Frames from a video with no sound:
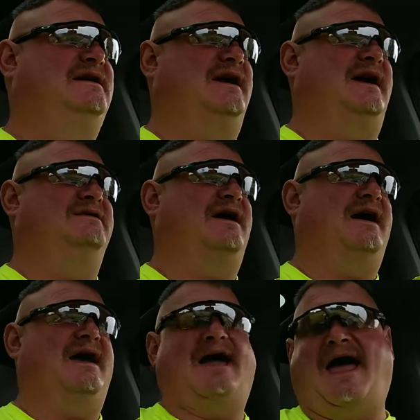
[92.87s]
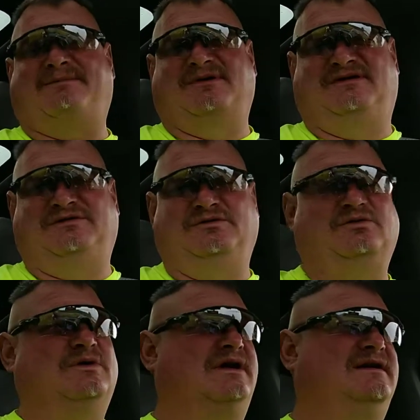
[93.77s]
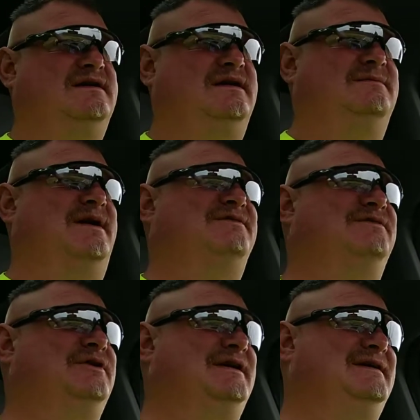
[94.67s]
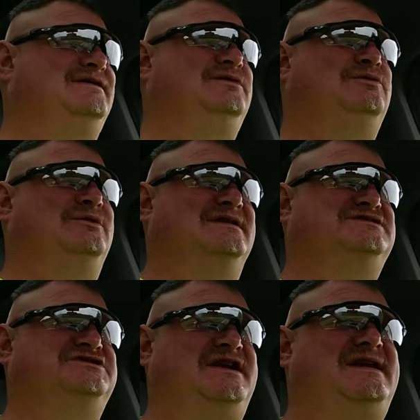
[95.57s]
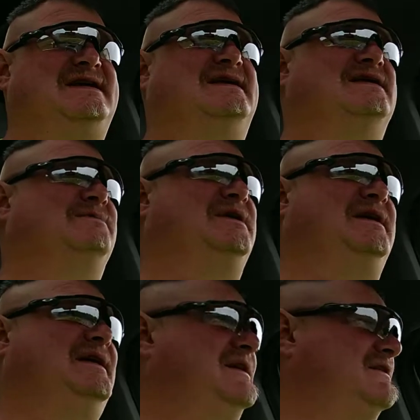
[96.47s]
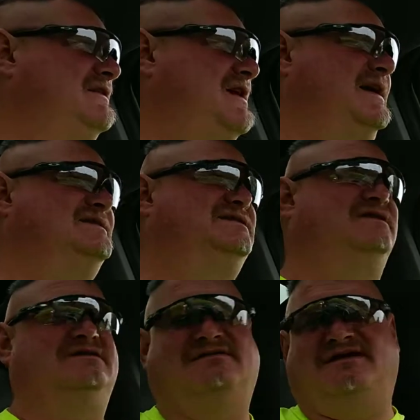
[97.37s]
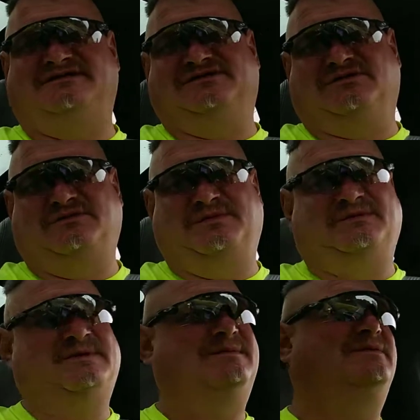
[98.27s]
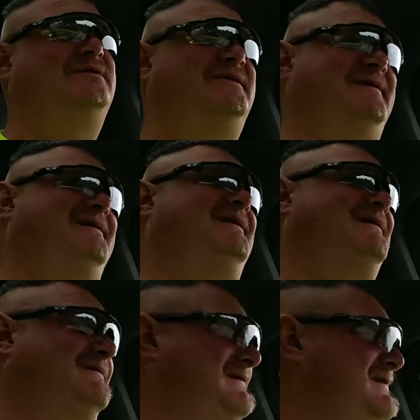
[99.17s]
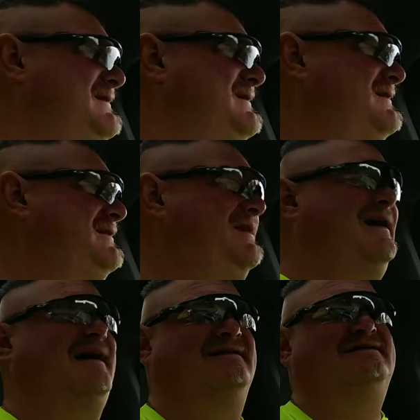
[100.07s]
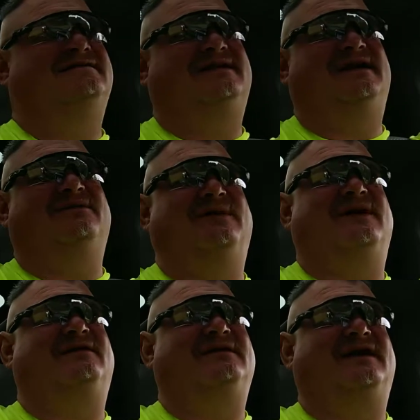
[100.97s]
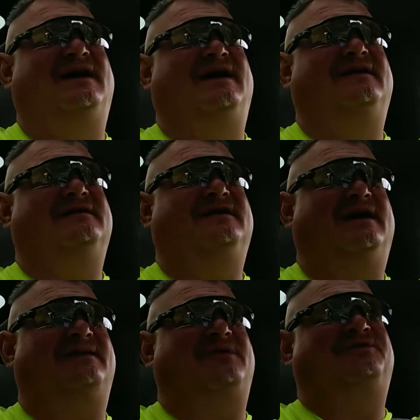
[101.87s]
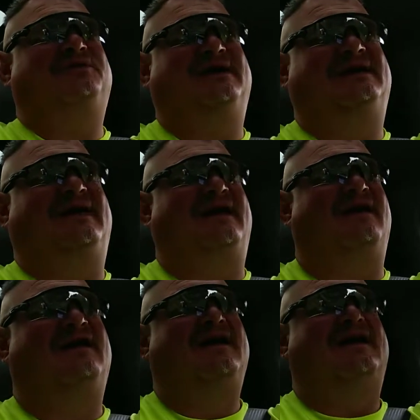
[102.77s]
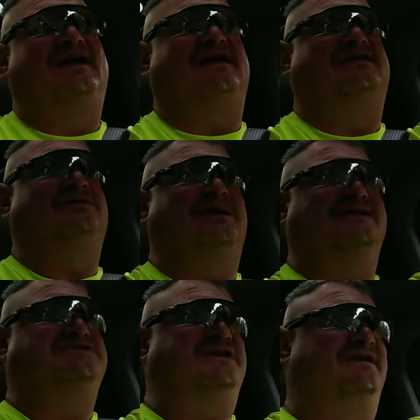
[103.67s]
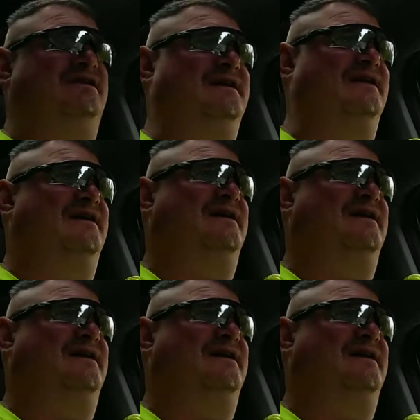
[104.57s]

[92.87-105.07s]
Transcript: I happened to get my foot into the Genie Company in Alliance. You know, the garage door opener people? Yeah, I got my foot in there into the engineering